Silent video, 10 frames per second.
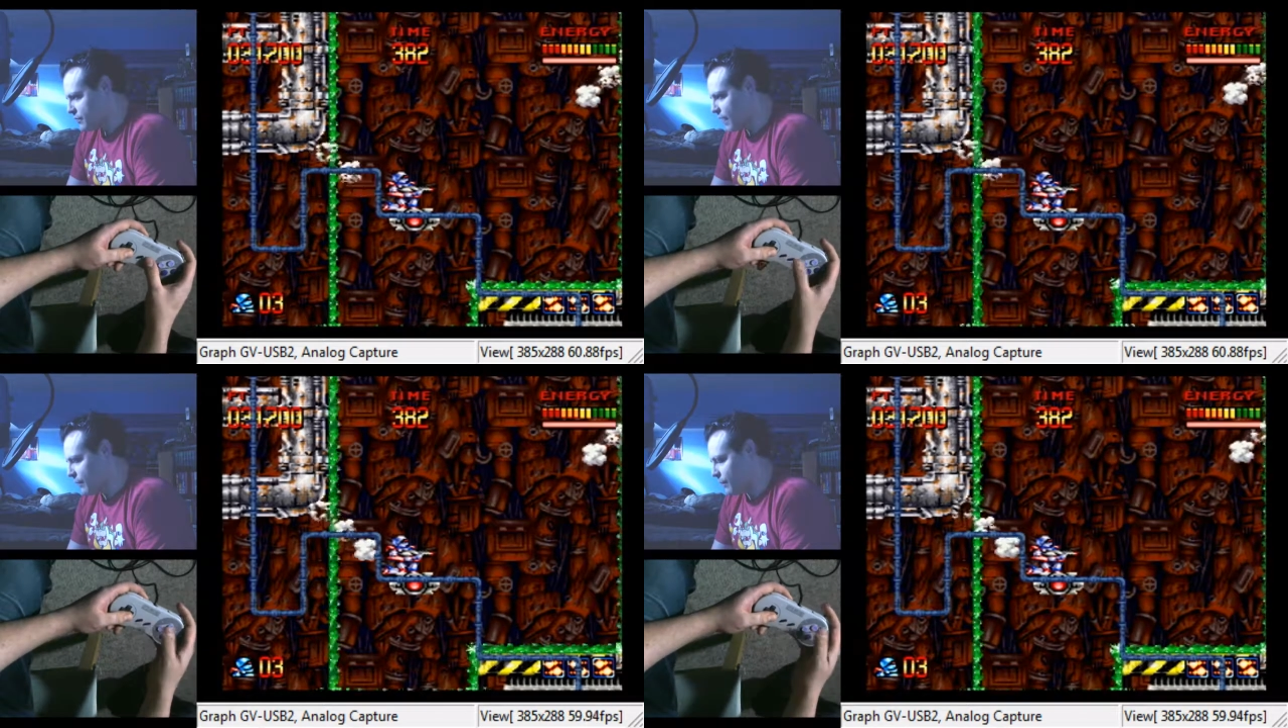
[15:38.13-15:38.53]

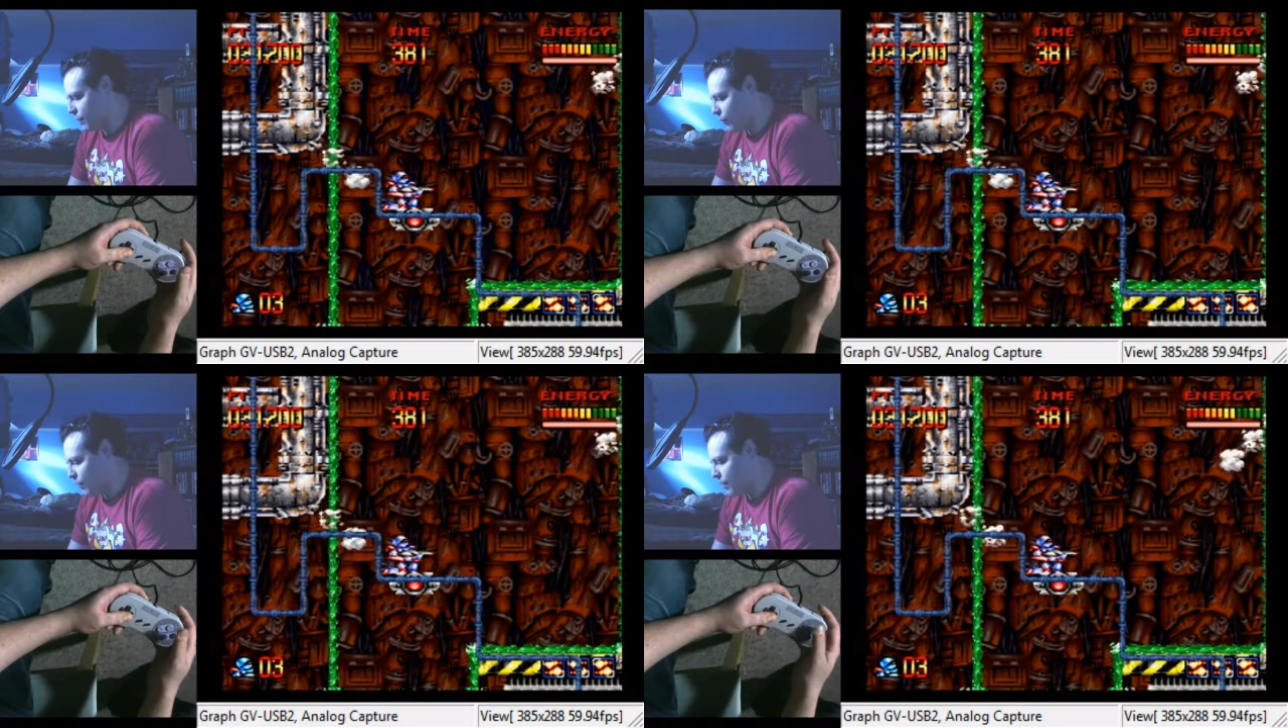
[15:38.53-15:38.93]
Then we
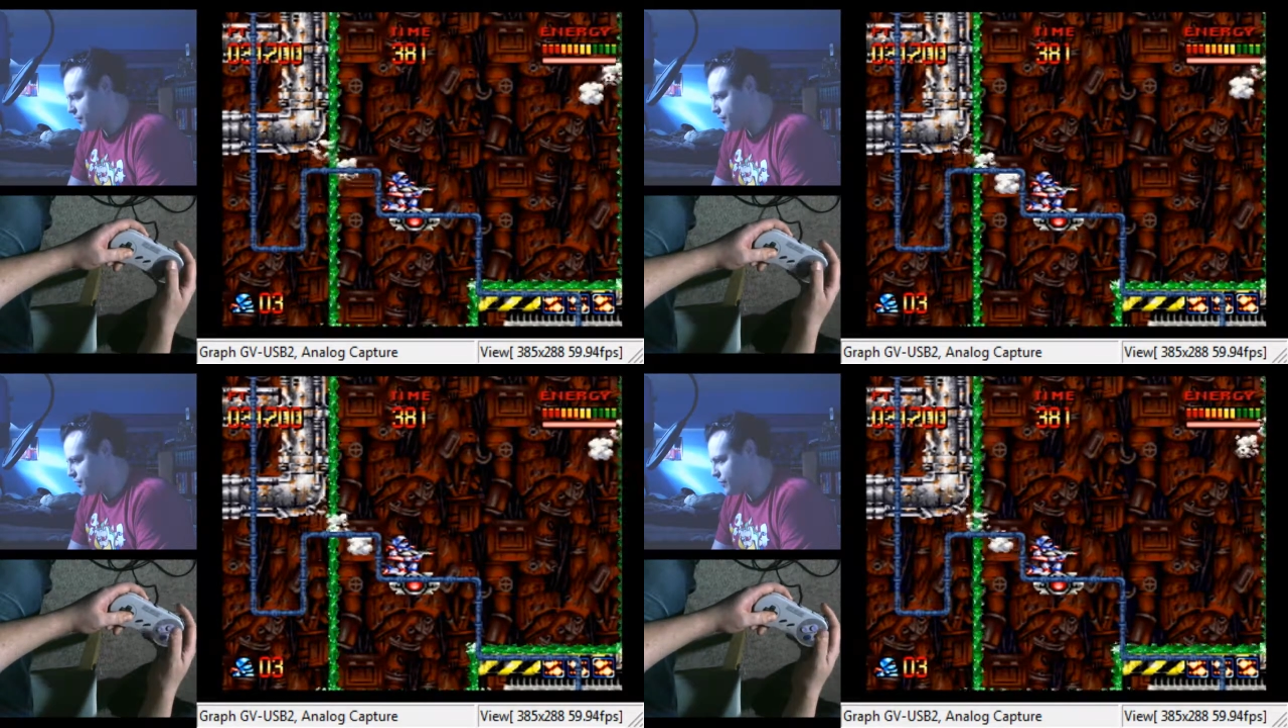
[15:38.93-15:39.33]

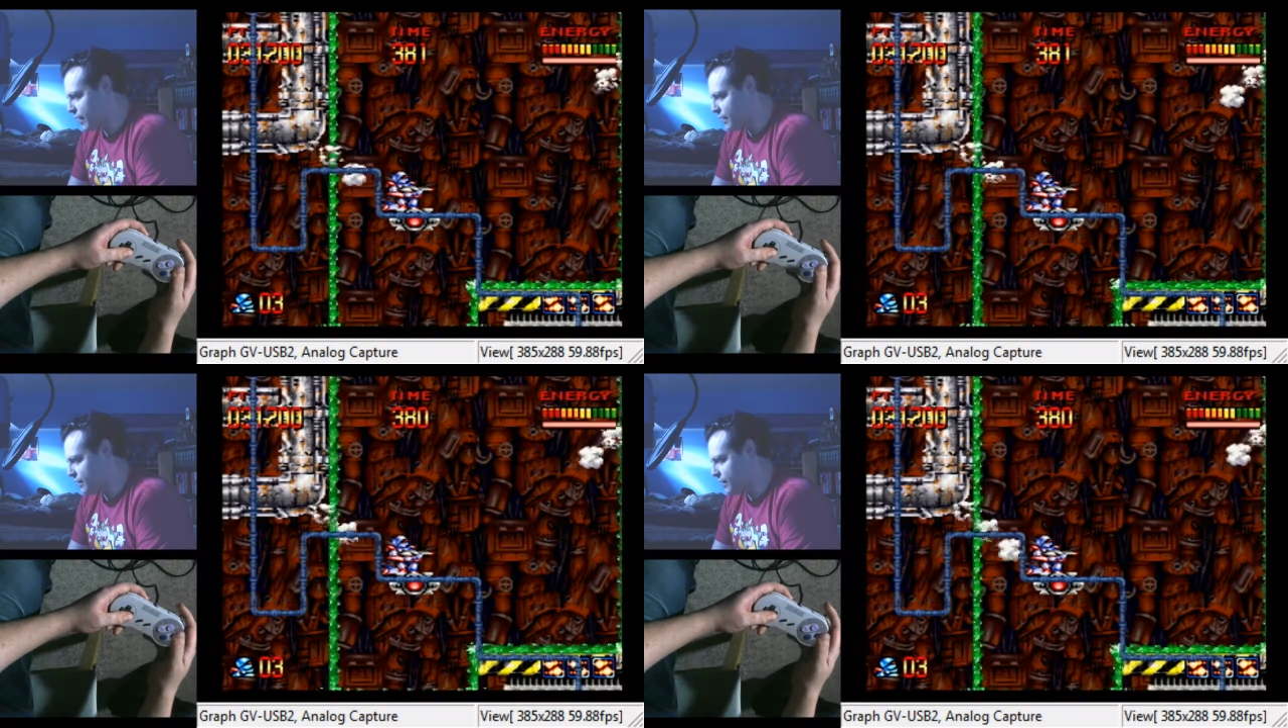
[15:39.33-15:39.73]
want to
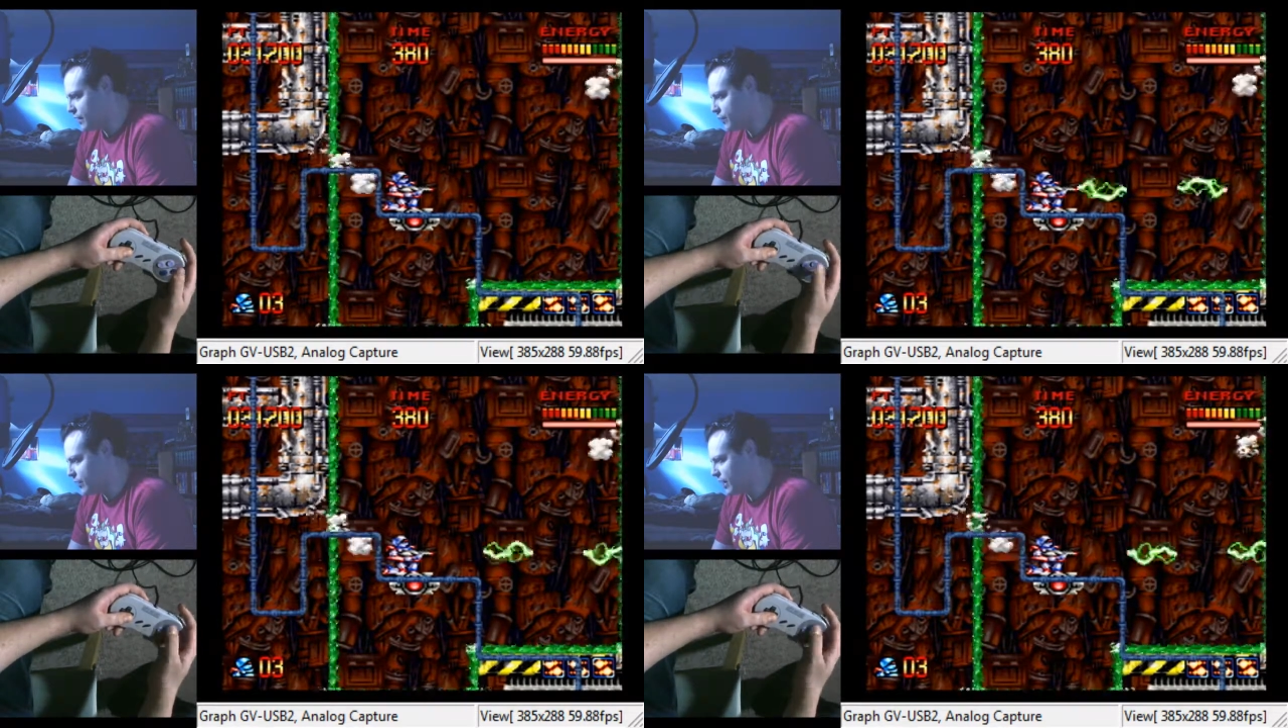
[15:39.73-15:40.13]
hit
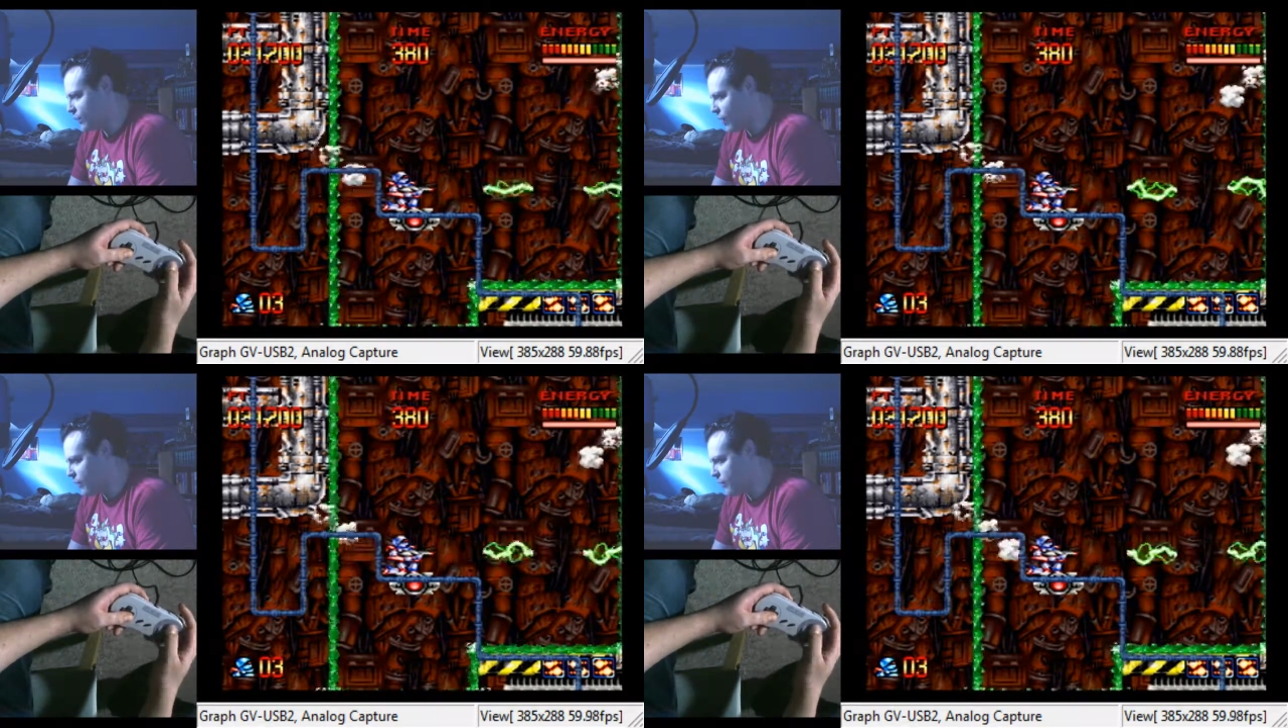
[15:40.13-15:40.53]
the
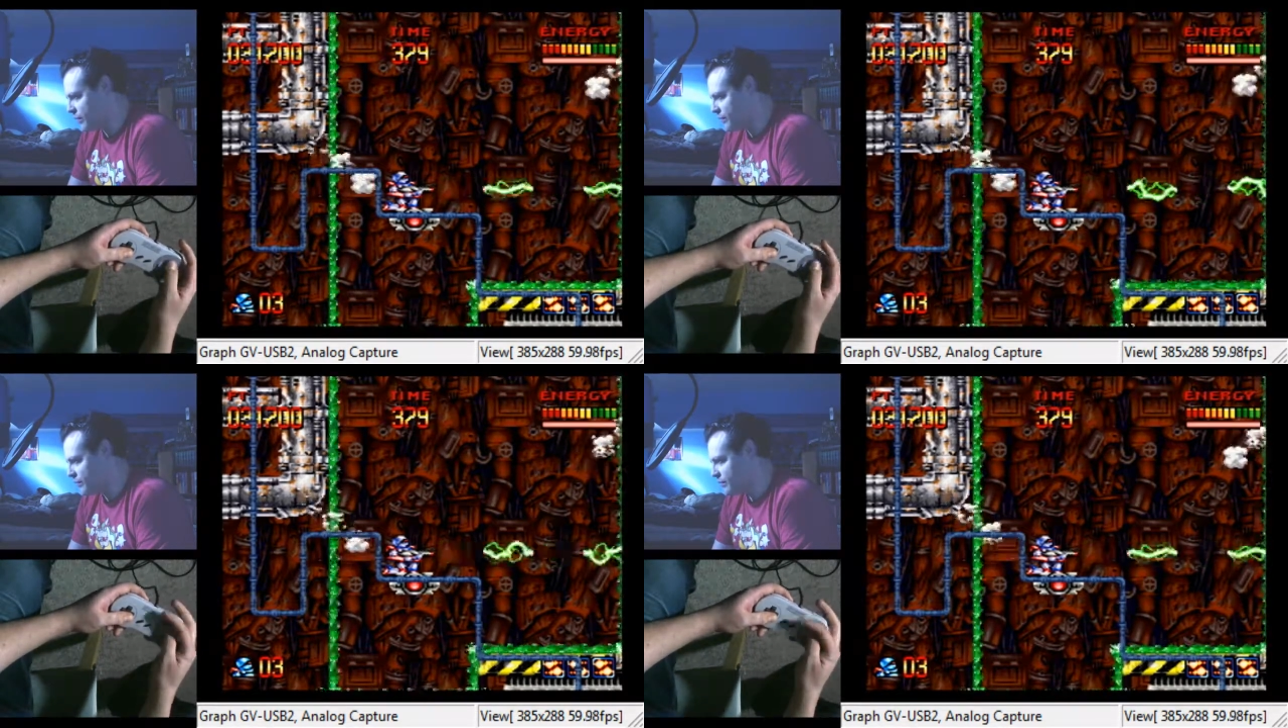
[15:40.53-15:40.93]
beam weapon